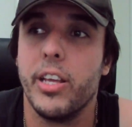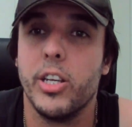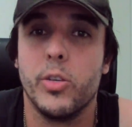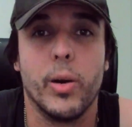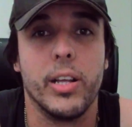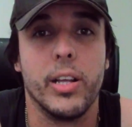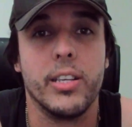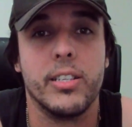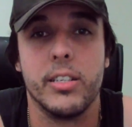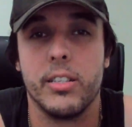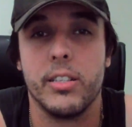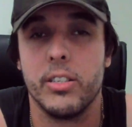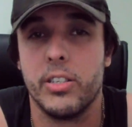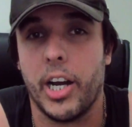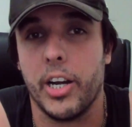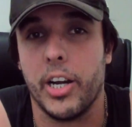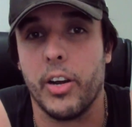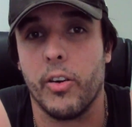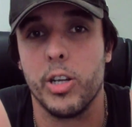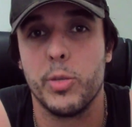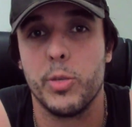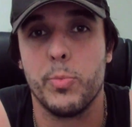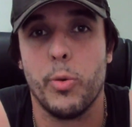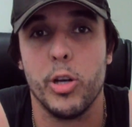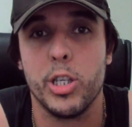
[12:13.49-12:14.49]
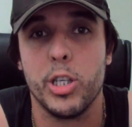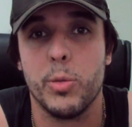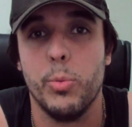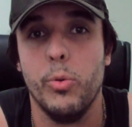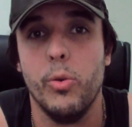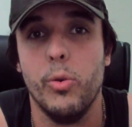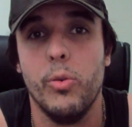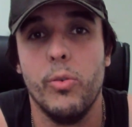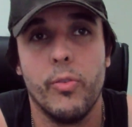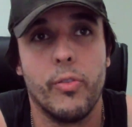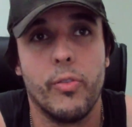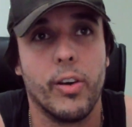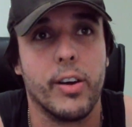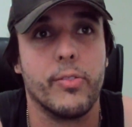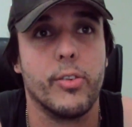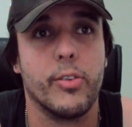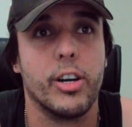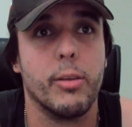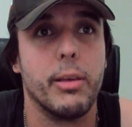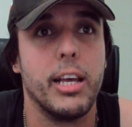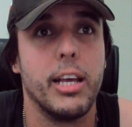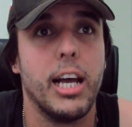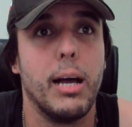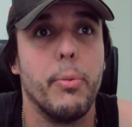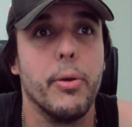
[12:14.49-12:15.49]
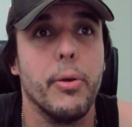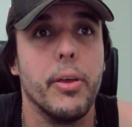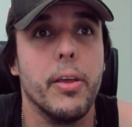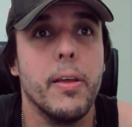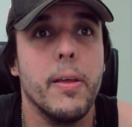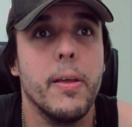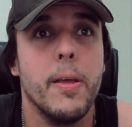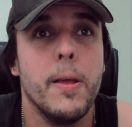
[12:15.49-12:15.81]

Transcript: 26th of January as possible for everyone to be happy.